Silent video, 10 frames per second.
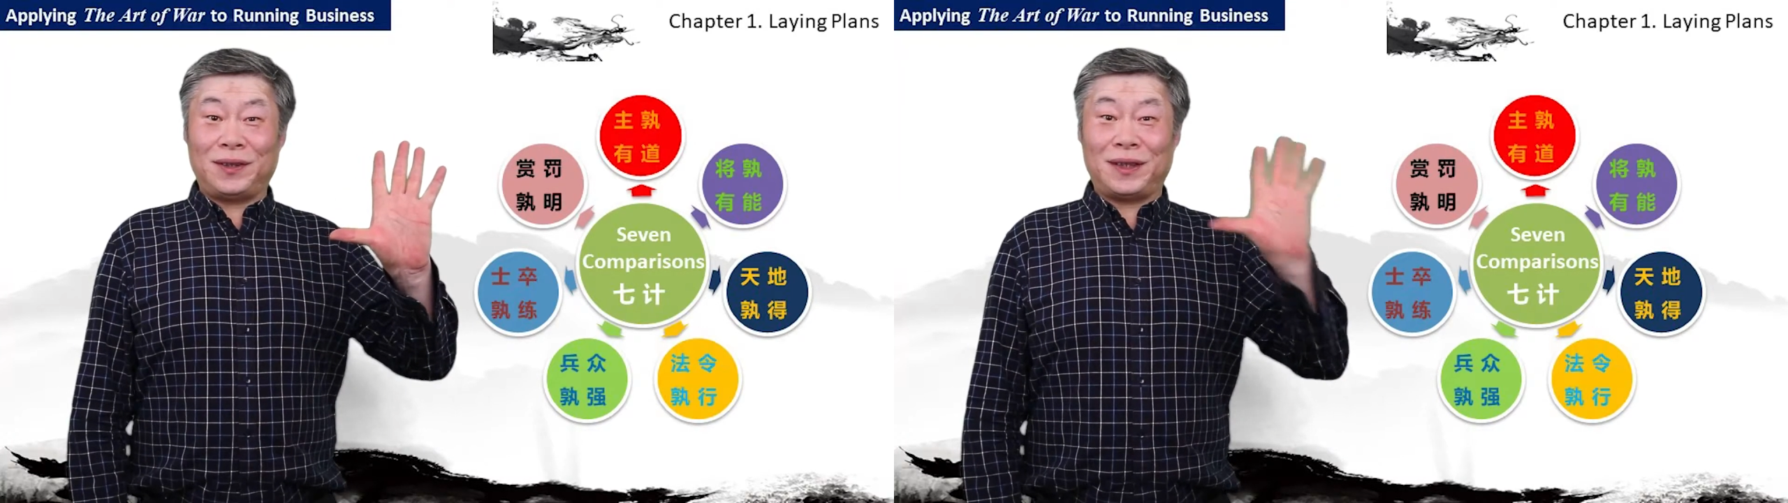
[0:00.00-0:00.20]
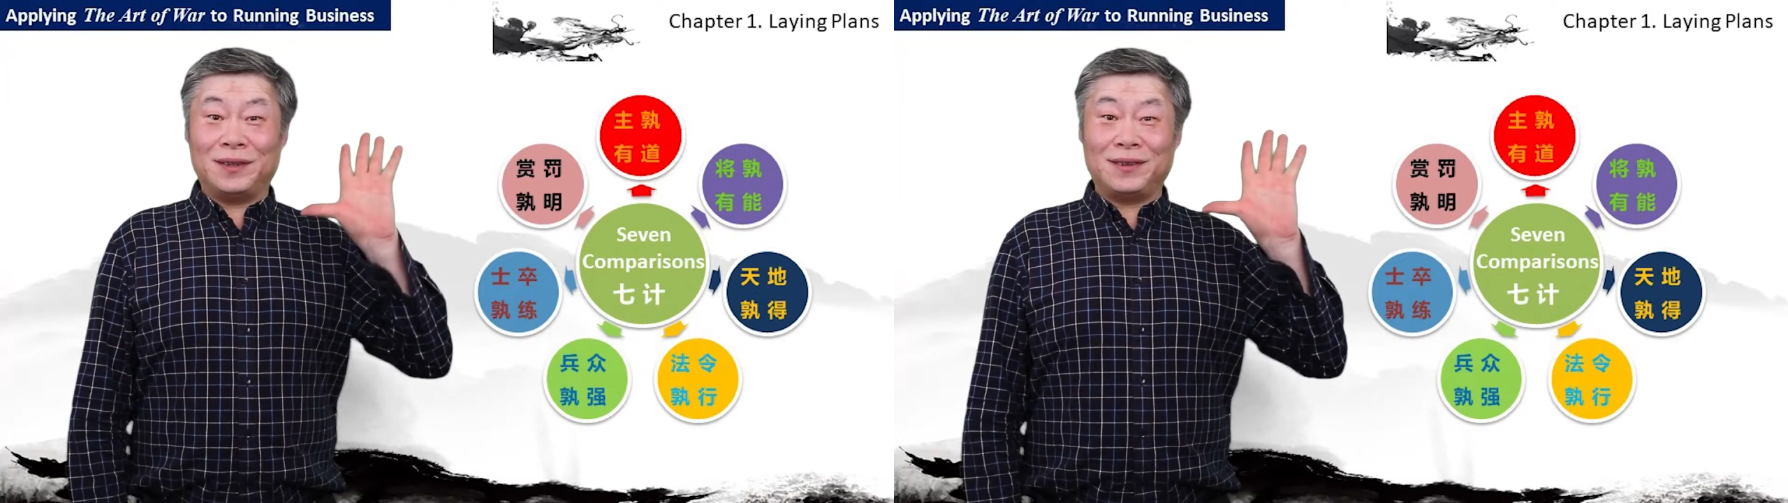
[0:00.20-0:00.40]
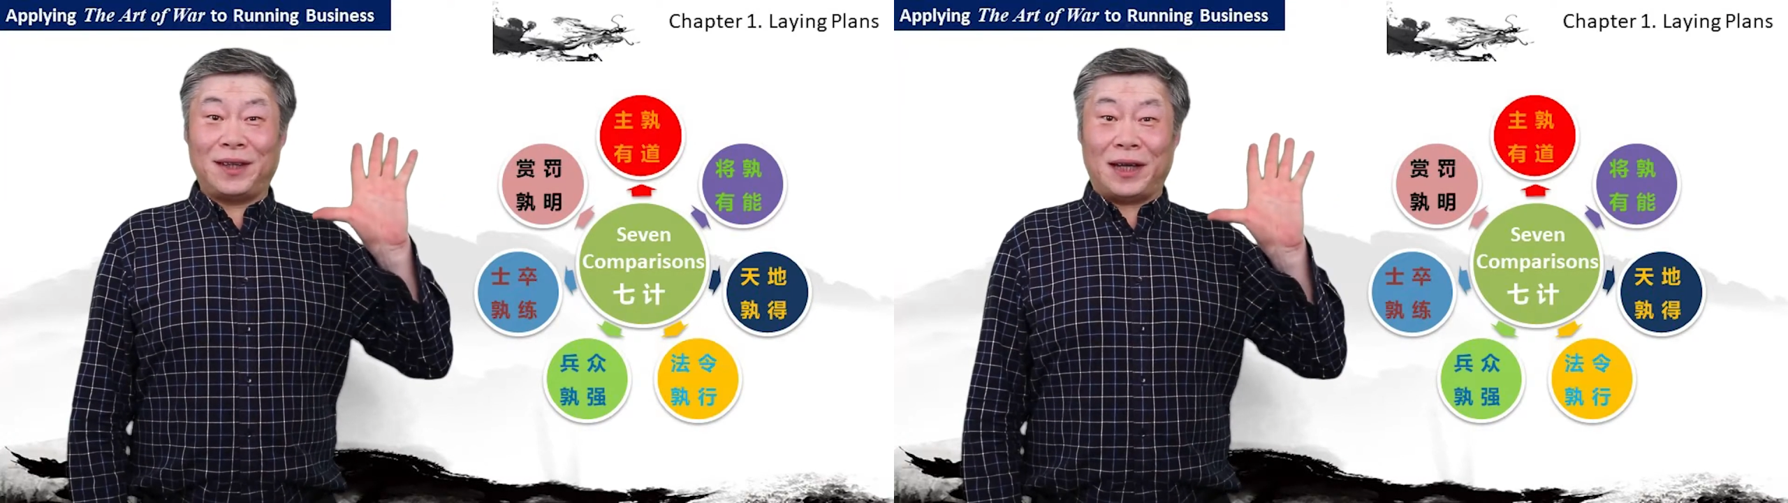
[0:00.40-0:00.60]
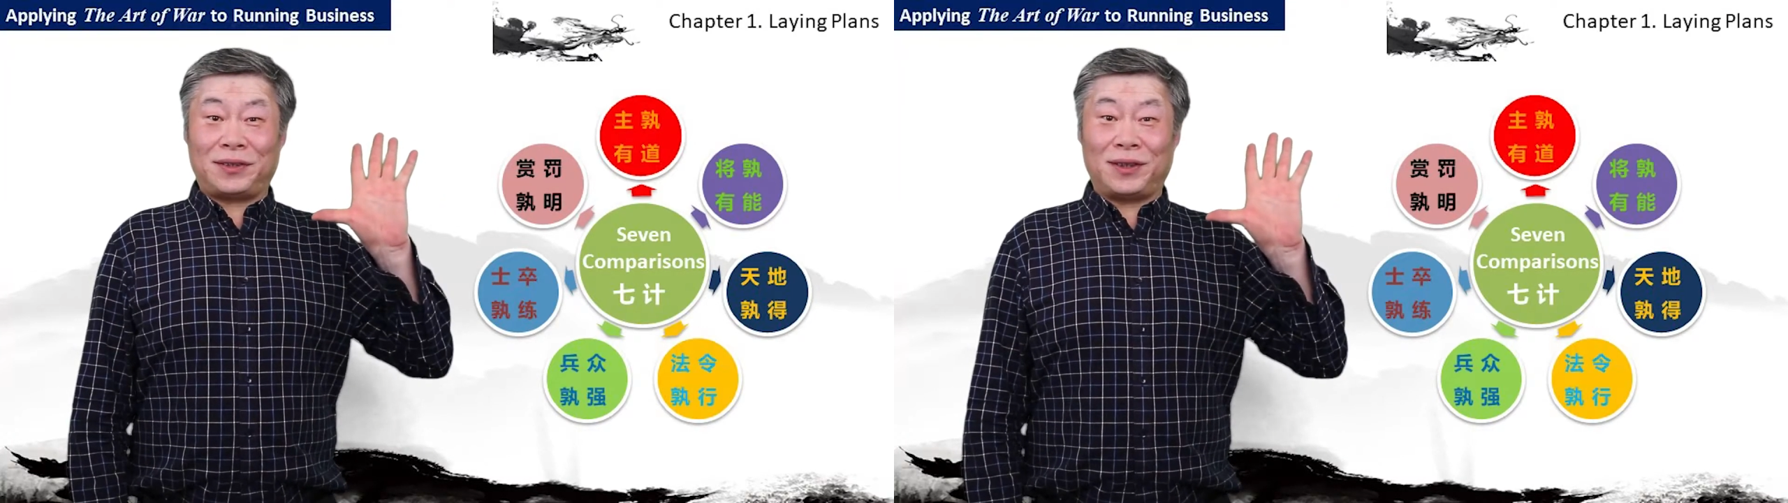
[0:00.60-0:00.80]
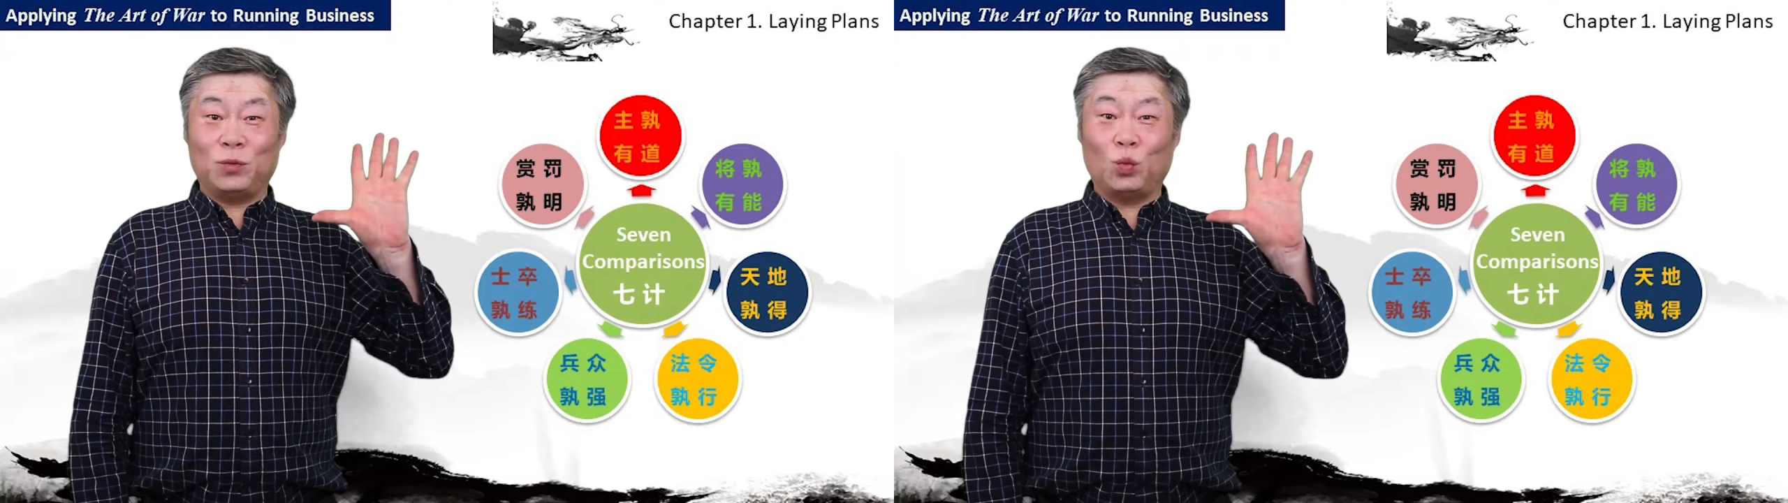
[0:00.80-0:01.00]
in
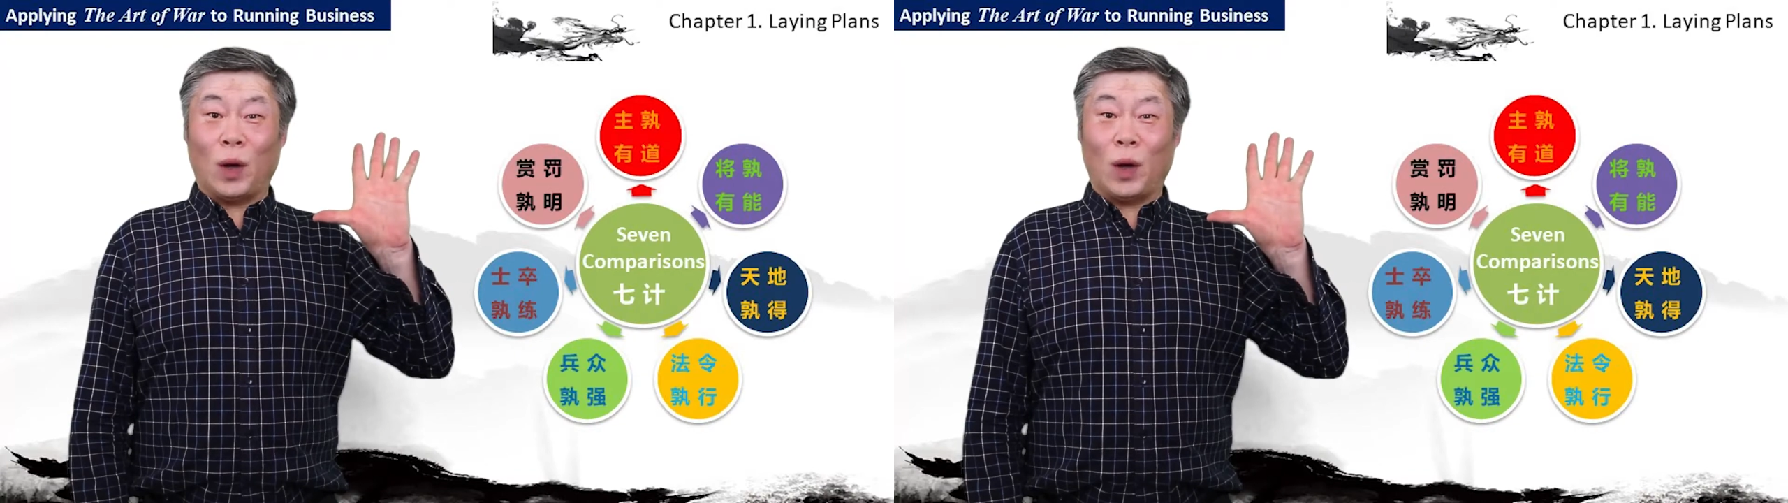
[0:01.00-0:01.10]
lesson